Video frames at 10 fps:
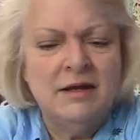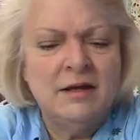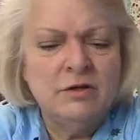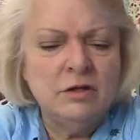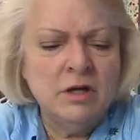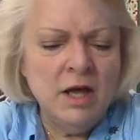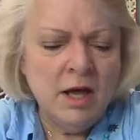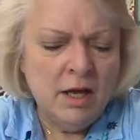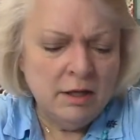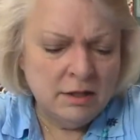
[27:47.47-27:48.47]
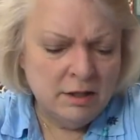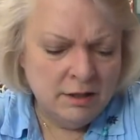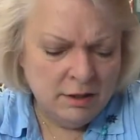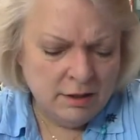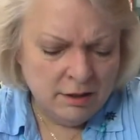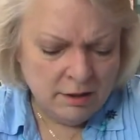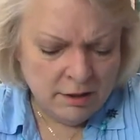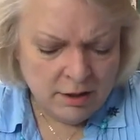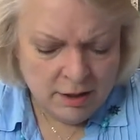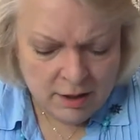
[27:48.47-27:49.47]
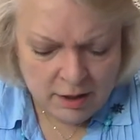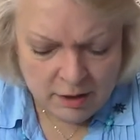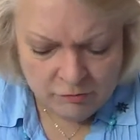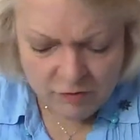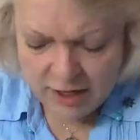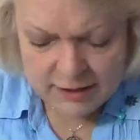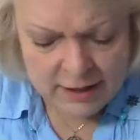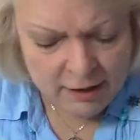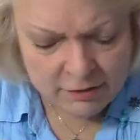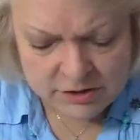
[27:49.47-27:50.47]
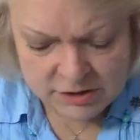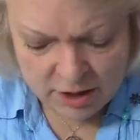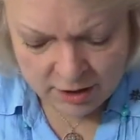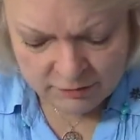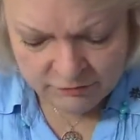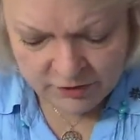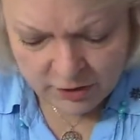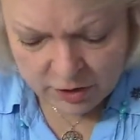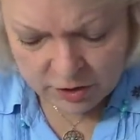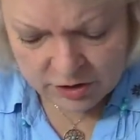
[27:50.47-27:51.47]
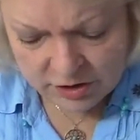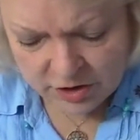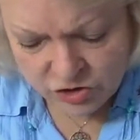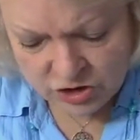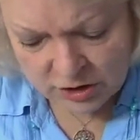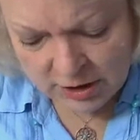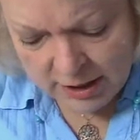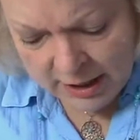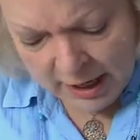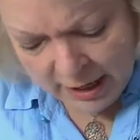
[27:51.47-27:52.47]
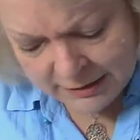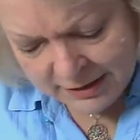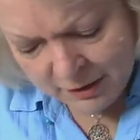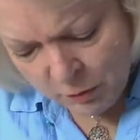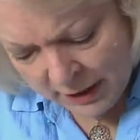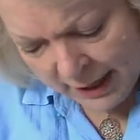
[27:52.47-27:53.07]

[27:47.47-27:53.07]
I took a huck and right now it's not in very good condition. I think what